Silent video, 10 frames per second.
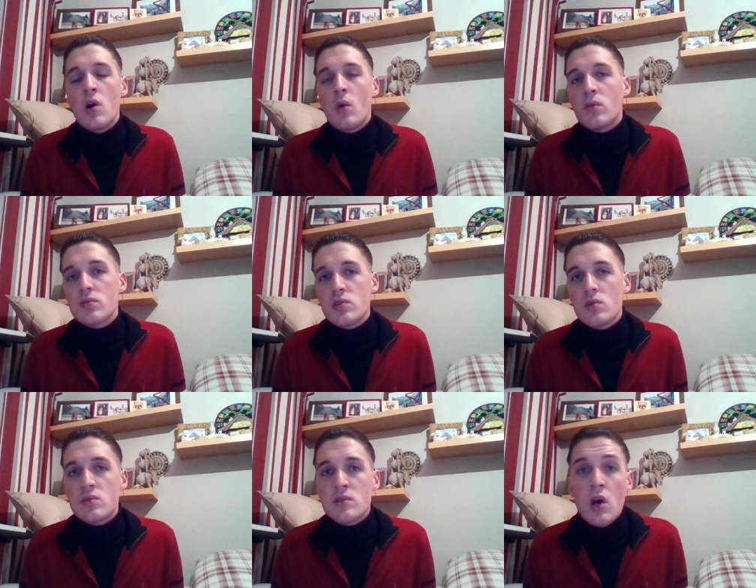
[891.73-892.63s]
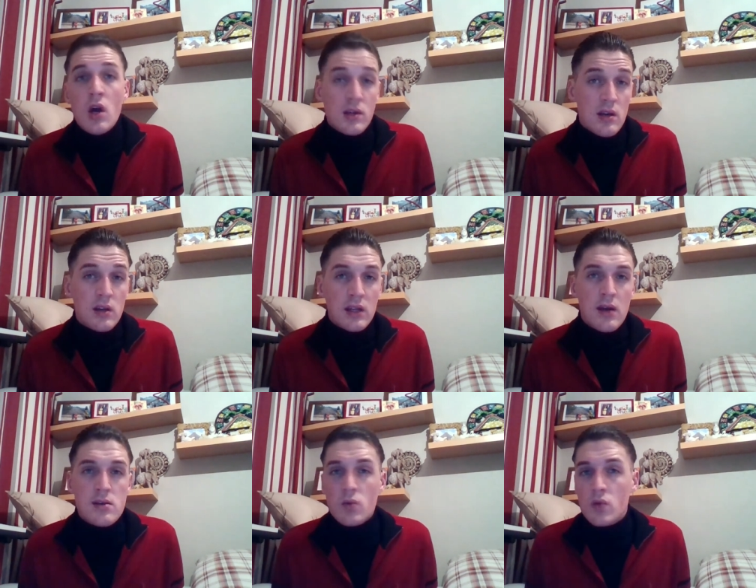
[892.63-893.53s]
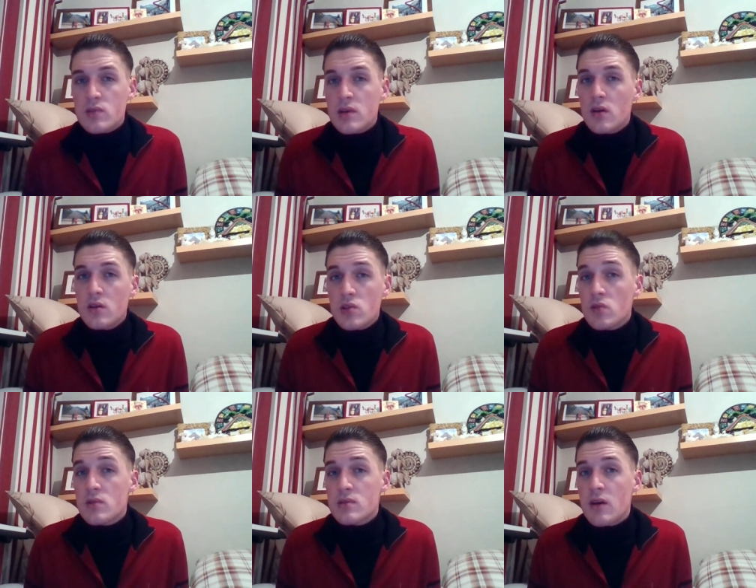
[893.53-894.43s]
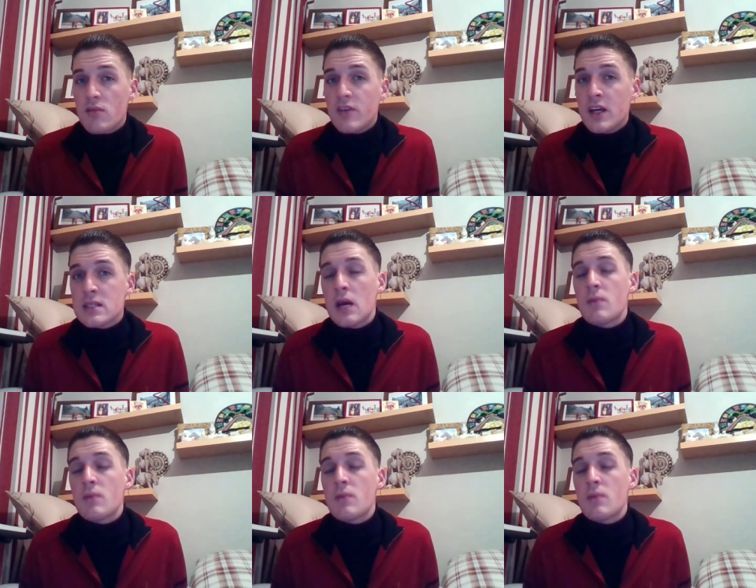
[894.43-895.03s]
what suits a certain character, what suits a certain face type.